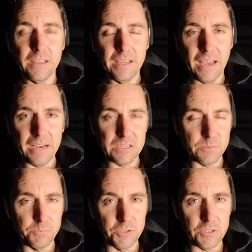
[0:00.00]
And it's
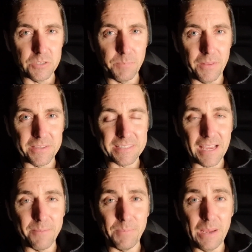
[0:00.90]
produced by the
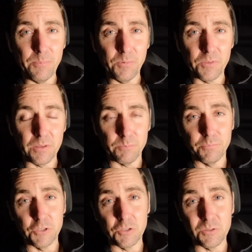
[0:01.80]
same people that
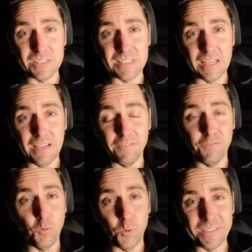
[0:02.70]
produced the
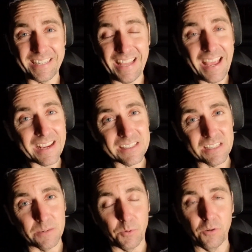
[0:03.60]
4DX
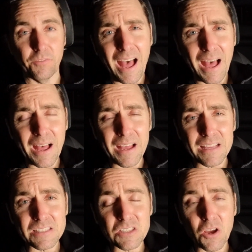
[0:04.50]
cinema.
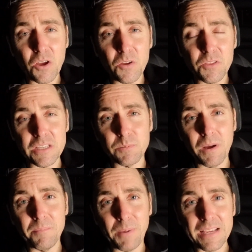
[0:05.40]
So this
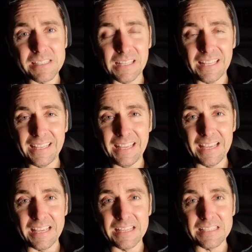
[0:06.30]
one basically
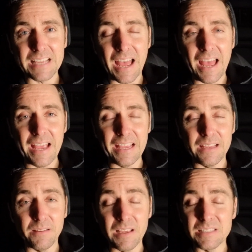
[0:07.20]
is
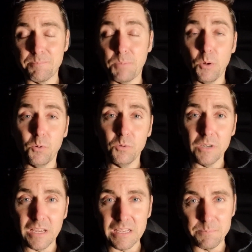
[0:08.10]
billed
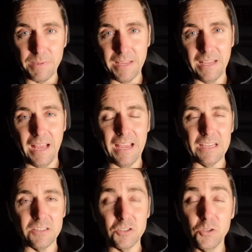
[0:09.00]
as being
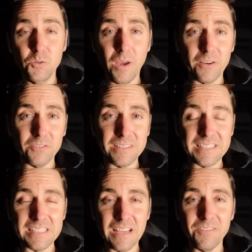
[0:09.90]
a
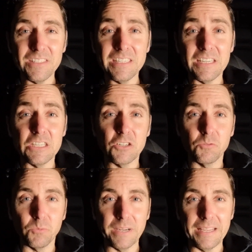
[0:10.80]

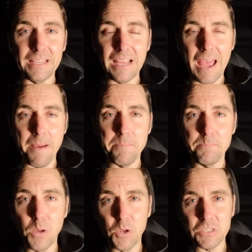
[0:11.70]
270-degree
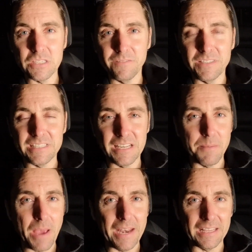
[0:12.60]
immersive
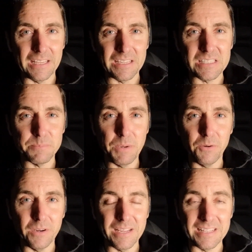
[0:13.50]
cinematic
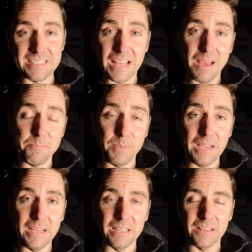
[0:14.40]
experience. That
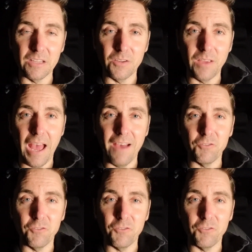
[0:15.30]
being that you have